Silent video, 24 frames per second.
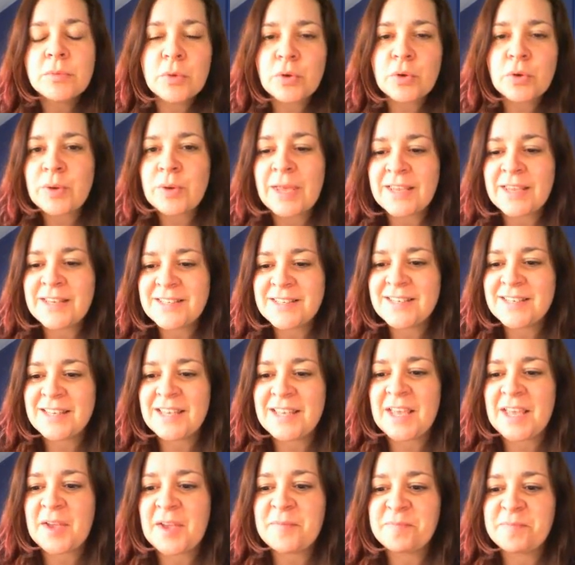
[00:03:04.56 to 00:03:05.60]
created
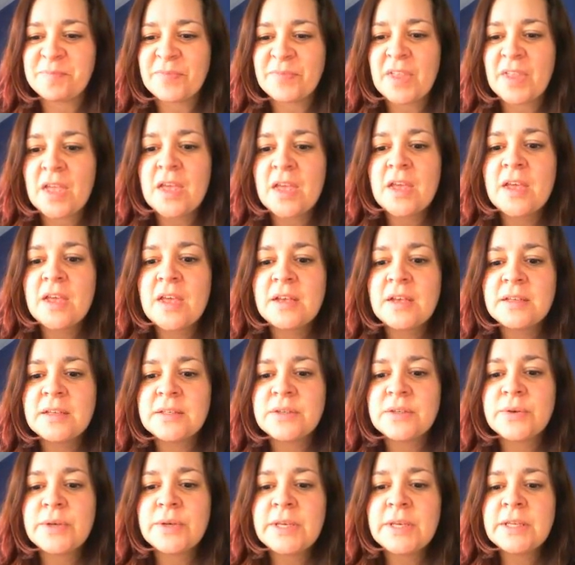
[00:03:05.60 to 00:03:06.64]
here.
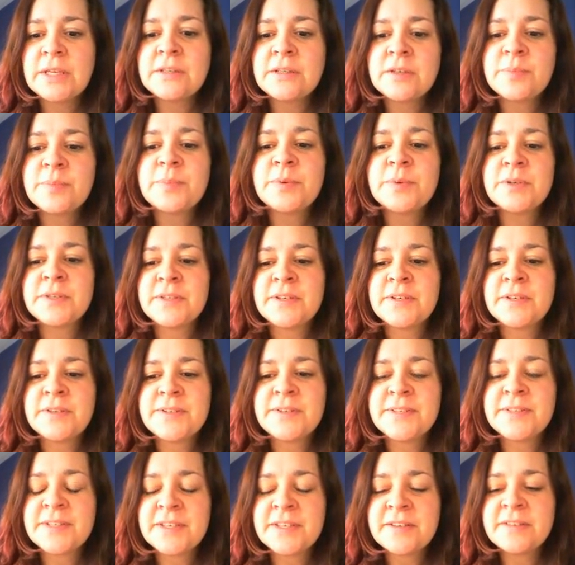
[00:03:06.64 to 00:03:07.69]
So interpersonal
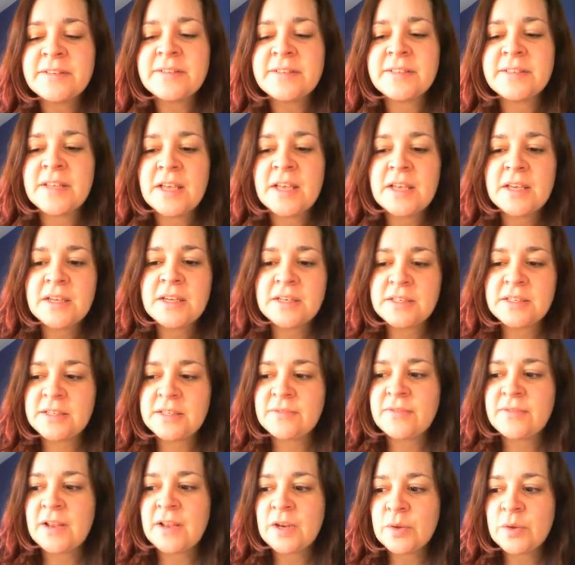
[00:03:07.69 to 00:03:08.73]
skills
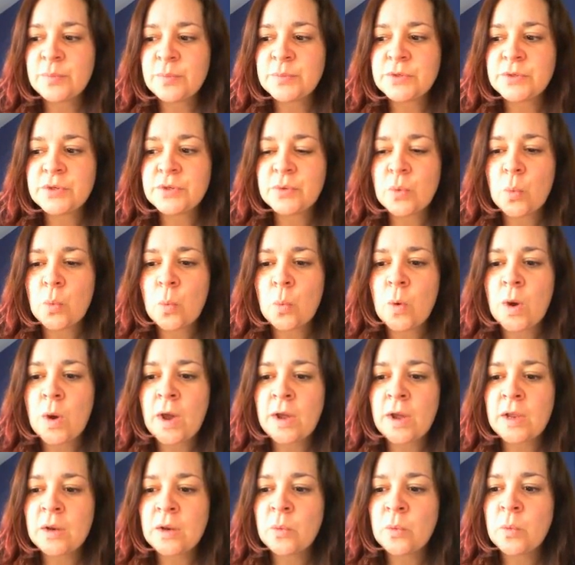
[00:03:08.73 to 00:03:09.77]
developed
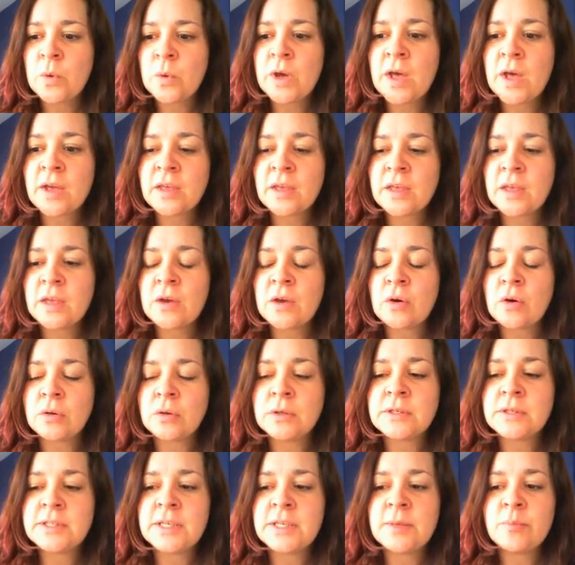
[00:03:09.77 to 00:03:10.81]
while working
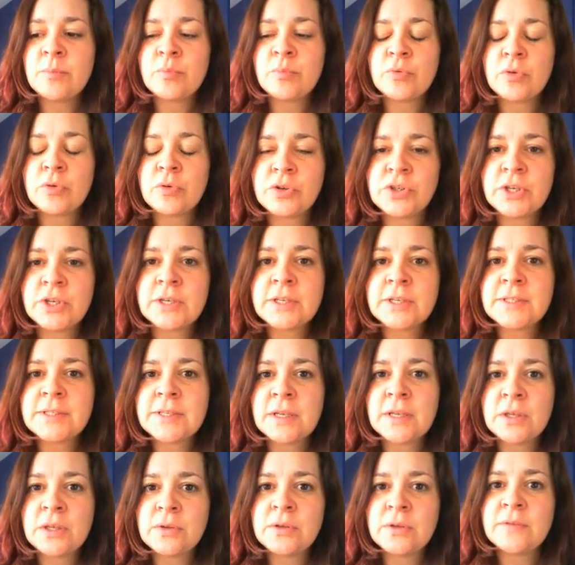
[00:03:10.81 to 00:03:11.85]
on team projects
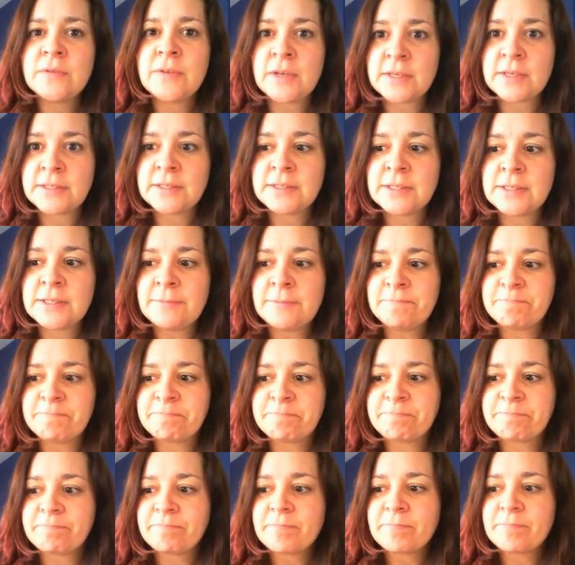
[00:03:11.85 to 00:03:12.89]
at university.
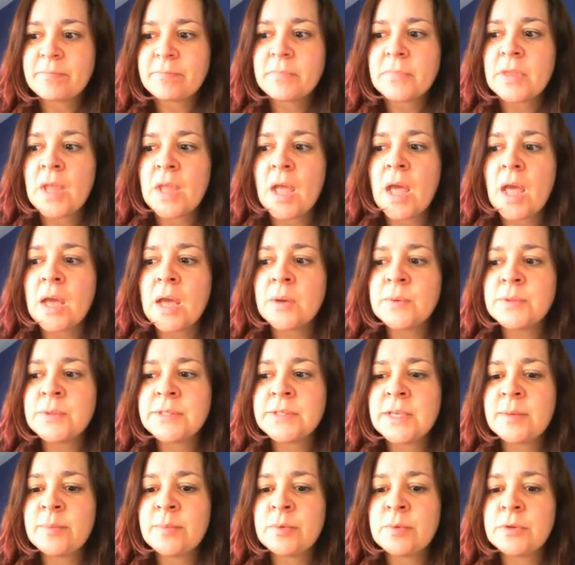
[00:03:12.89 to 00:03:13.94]
I was
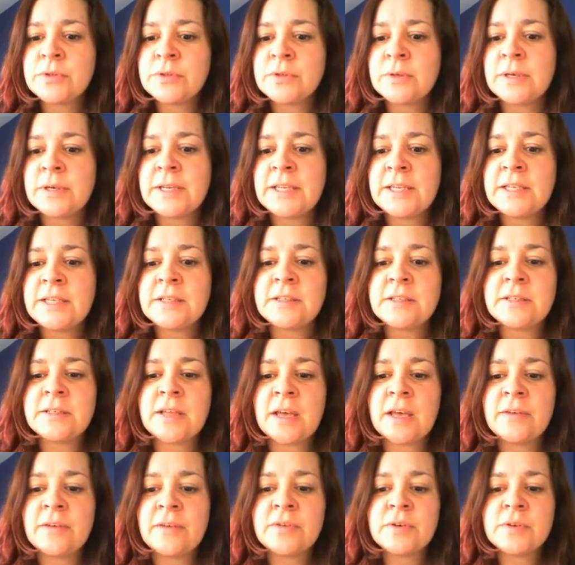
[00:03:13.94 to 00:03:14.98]
able to lead a
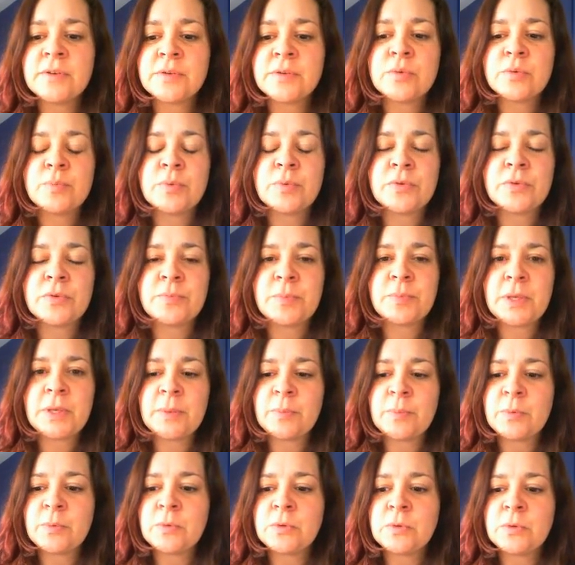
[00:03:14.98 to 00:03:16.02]
diverse group of
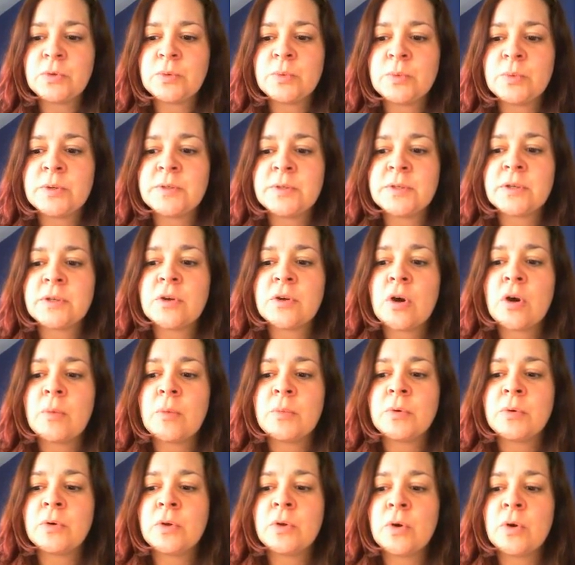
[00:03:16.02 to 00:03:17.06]
people towards a
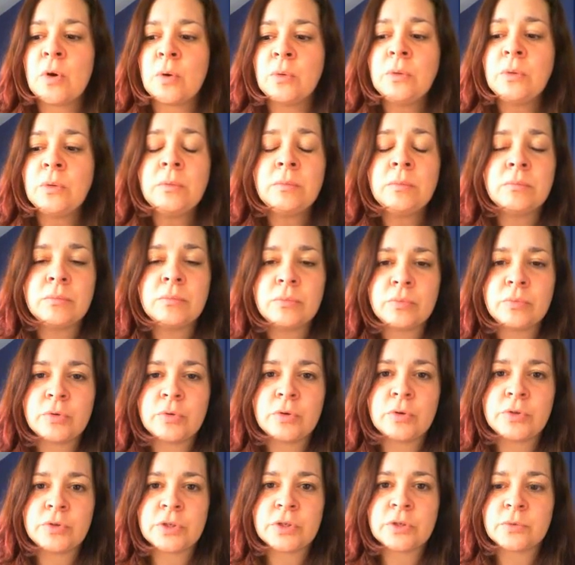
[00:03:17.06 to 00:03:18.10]
common goal,
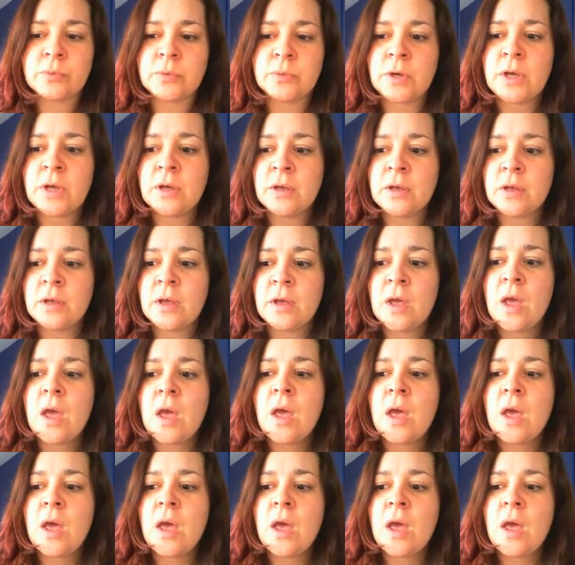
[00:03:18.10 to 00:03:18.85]
project work,